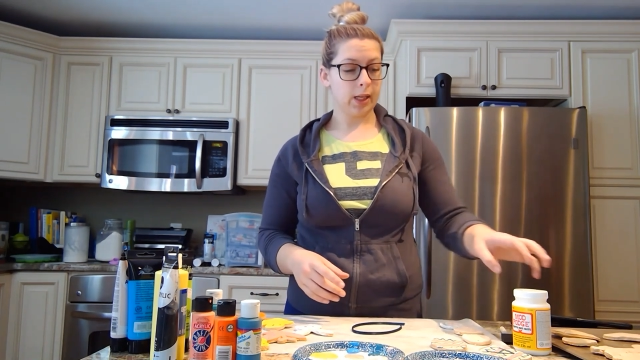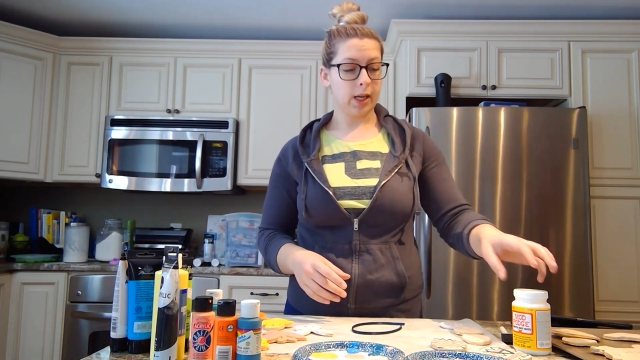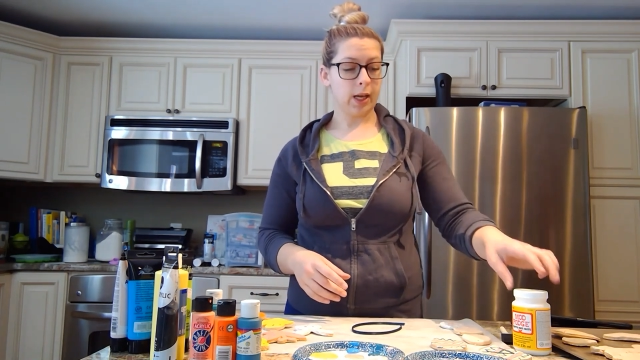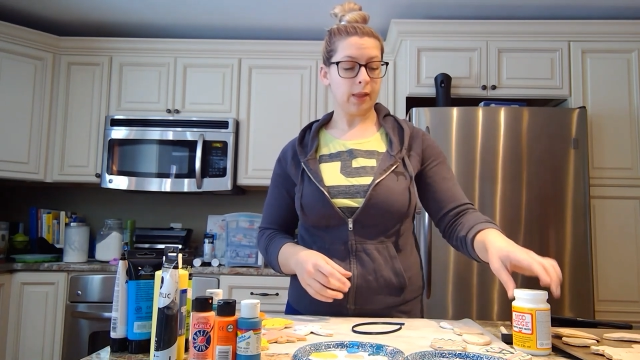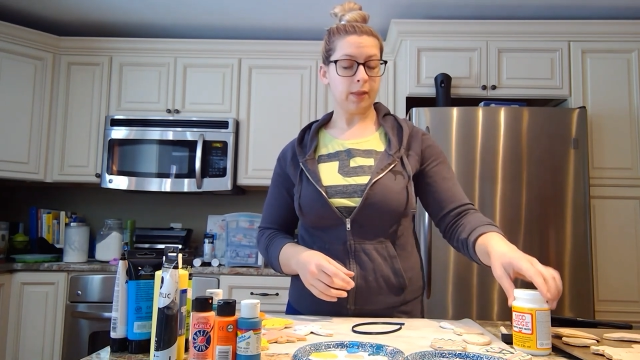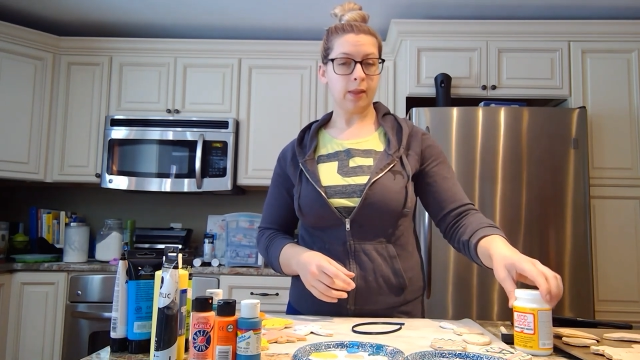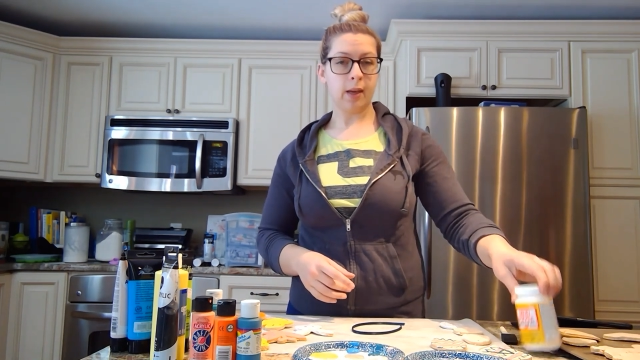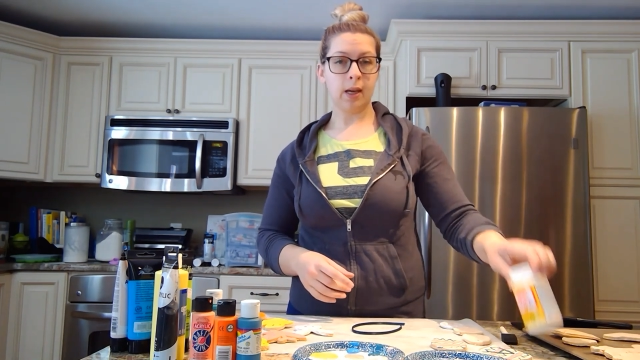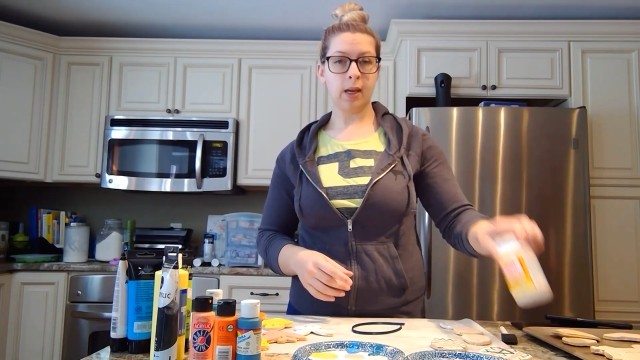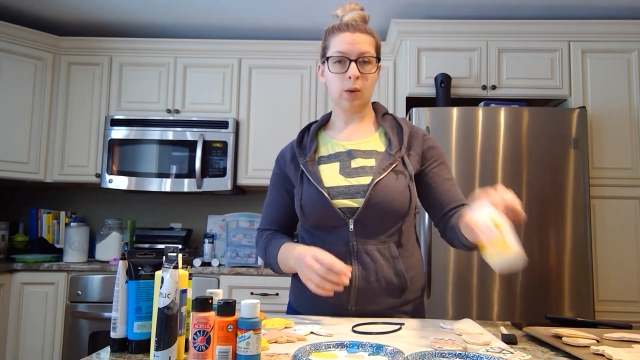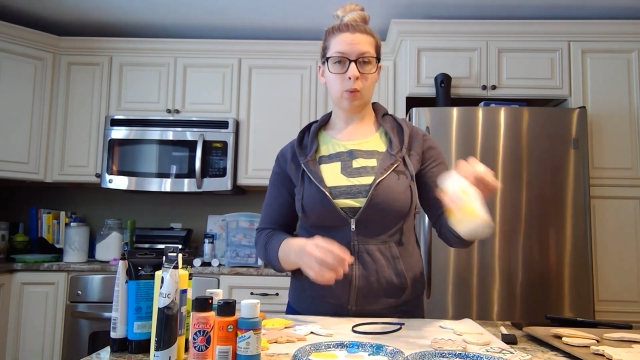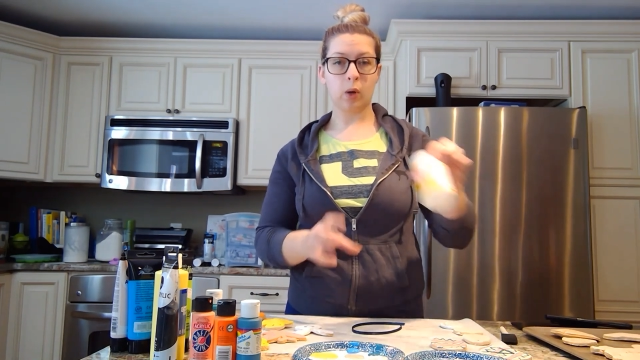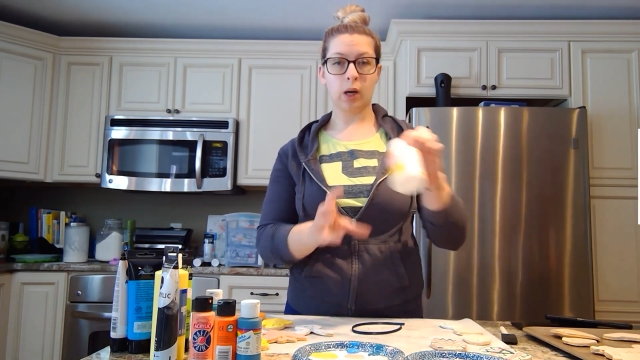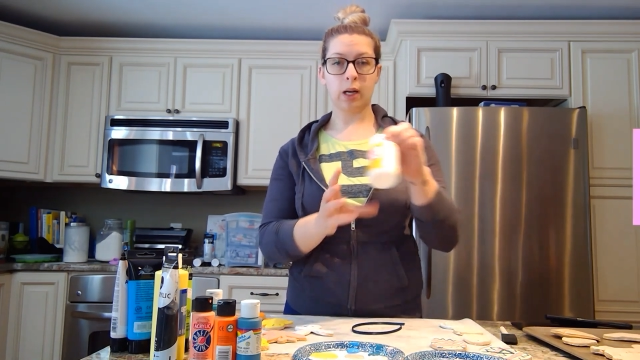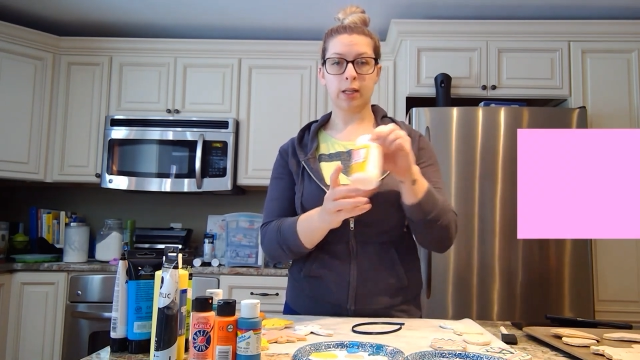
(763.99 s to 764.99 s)
And
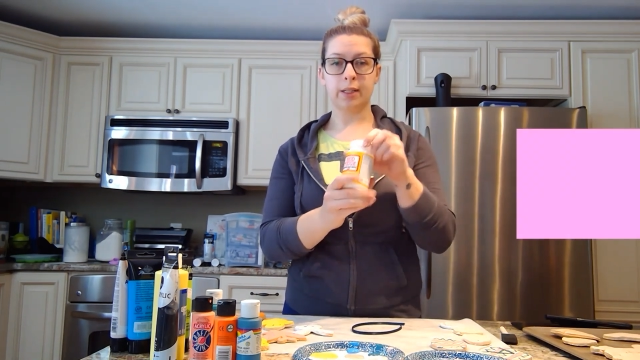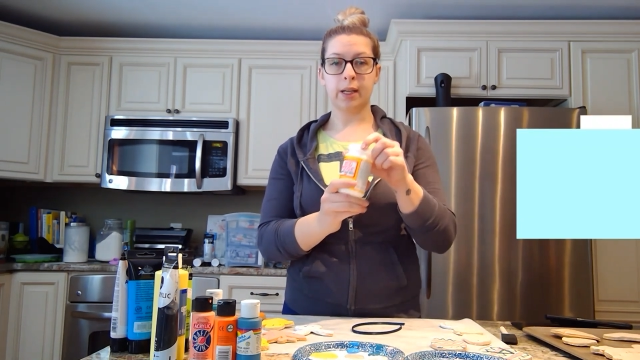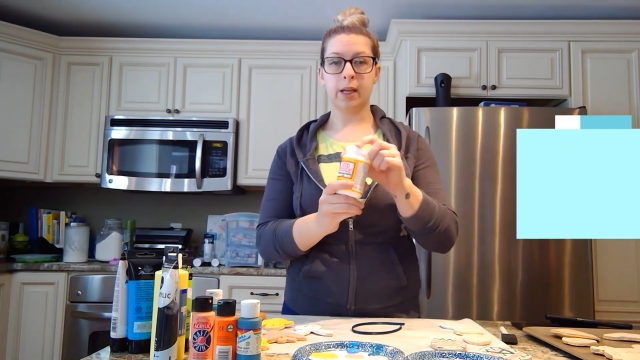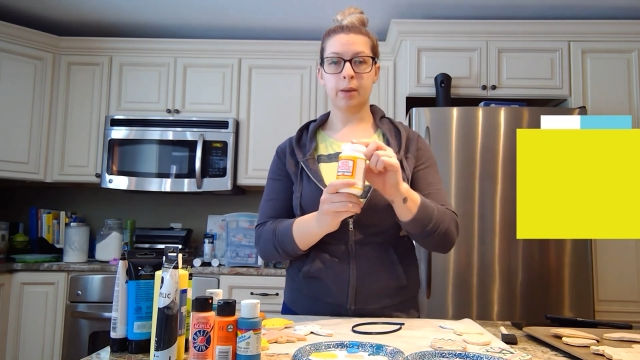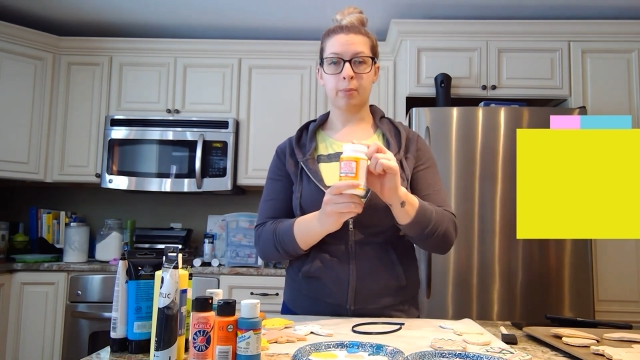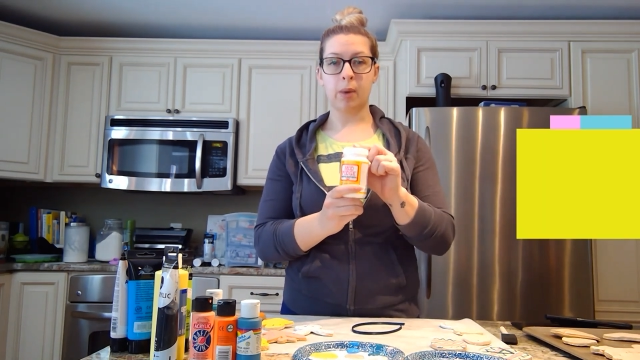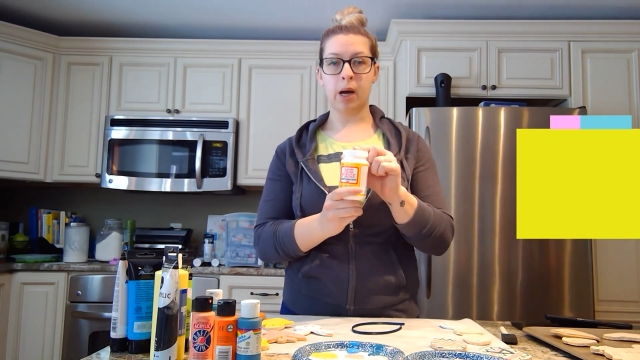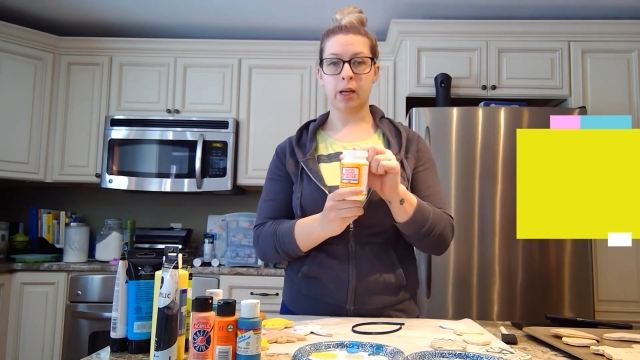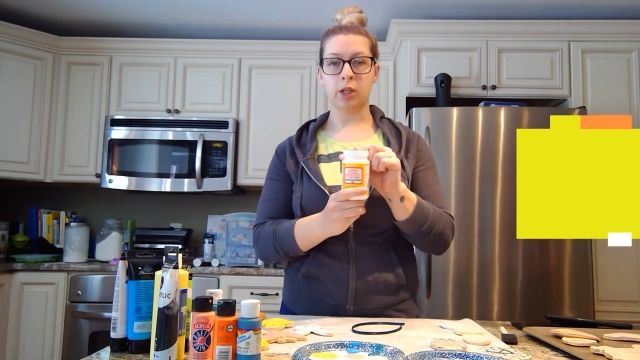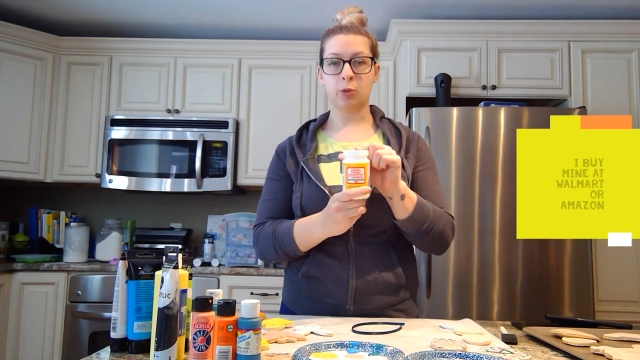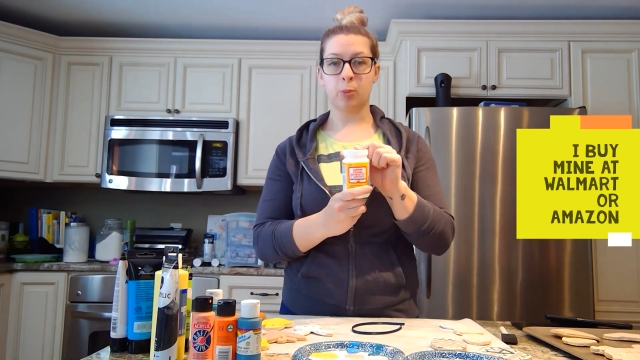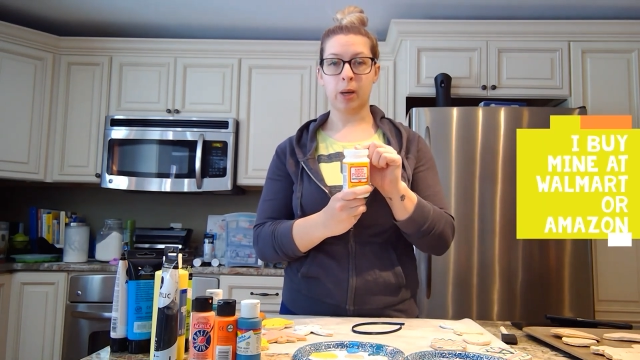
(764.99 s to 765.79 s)
then we're gonna take Mod